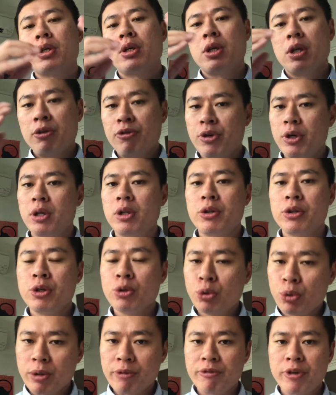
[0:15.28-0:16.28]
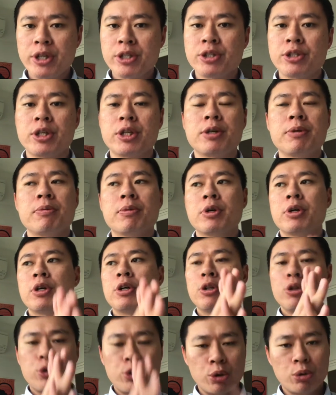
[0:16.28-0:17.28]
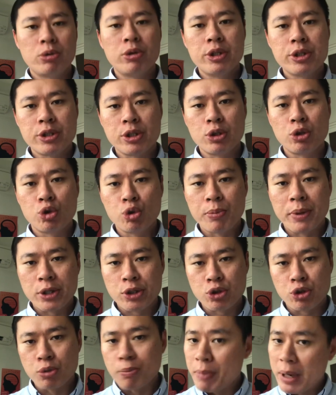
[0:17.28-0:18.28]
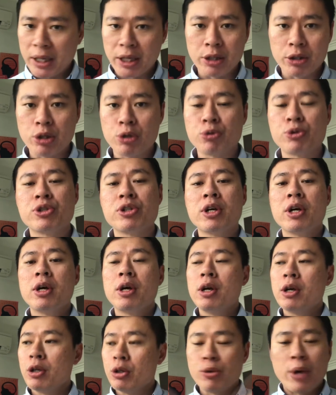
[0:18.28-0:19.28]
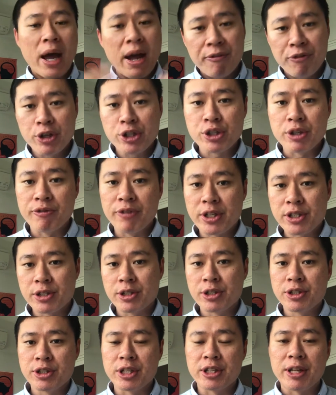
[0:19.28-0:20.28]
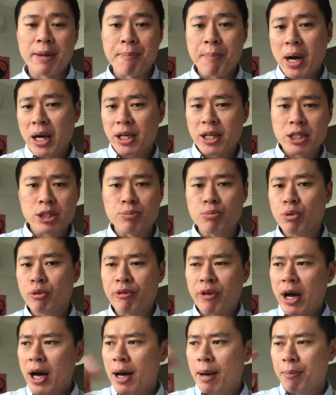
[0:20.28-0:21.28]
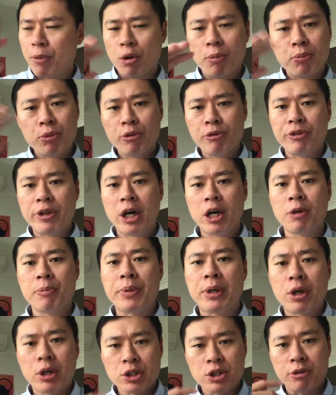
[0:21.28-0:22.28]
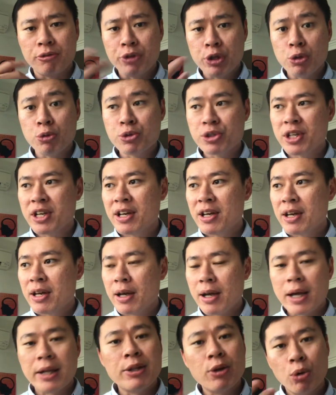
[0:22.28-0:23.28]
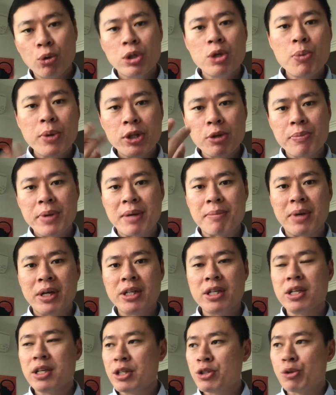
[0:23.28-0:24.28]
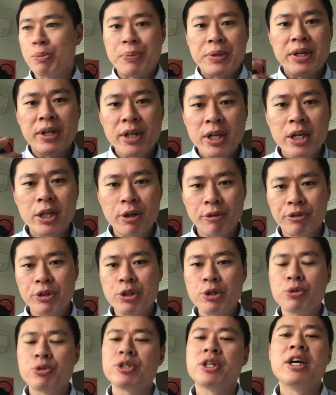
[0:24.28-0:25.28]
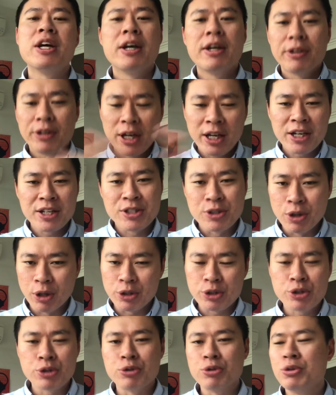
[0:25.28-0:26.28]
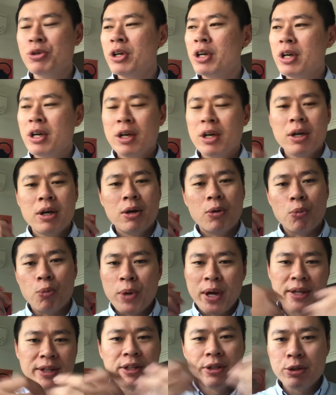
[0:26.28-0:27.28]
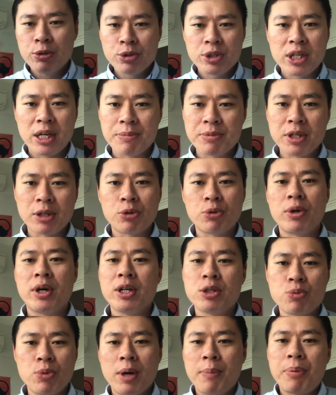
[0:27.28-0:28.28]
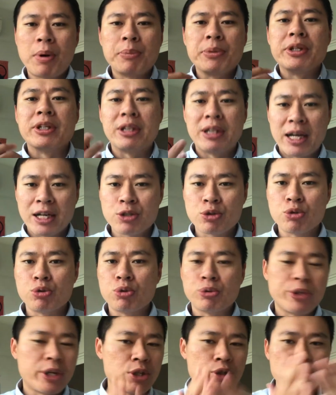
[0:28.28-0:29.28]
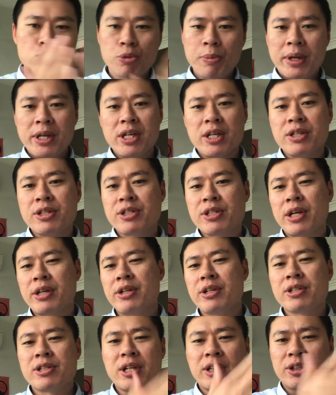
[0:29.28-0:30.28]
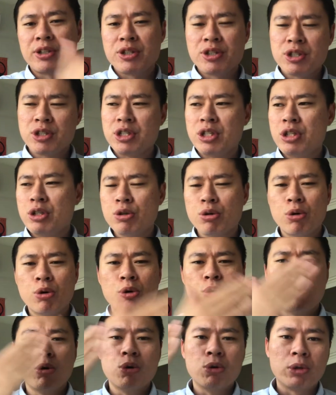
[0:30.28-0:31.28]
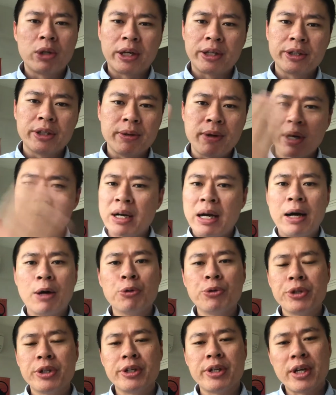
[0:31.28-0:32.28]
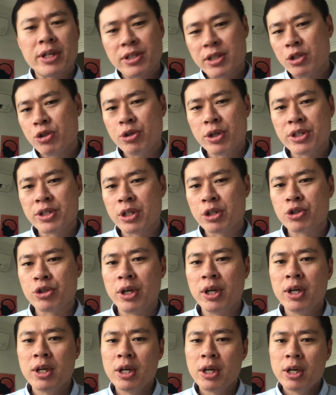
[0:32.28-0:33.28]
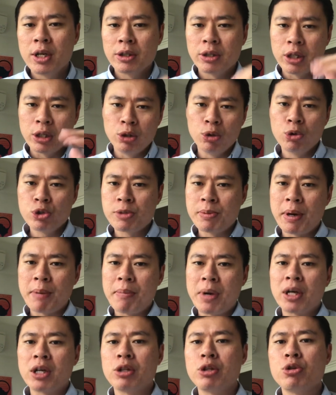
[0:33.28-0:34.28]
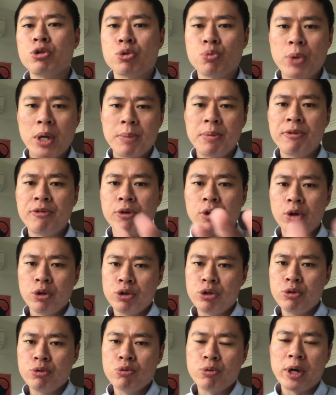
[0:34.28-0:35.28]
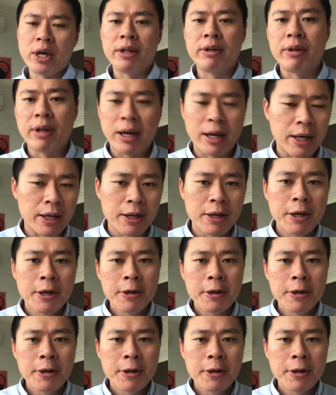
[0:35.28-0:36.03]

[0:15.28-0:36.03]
If you're new to investing, don't listen too much to market news. You know, average investors think that markets move up or move down because of news, and the only way to make money is to be ahead of the news. That is not true. When the news comes out to us, we are probably the last to know. There's so many insiders like the C E O, like the accountant, et cetera, et cetera. They knows about market news way before you and I.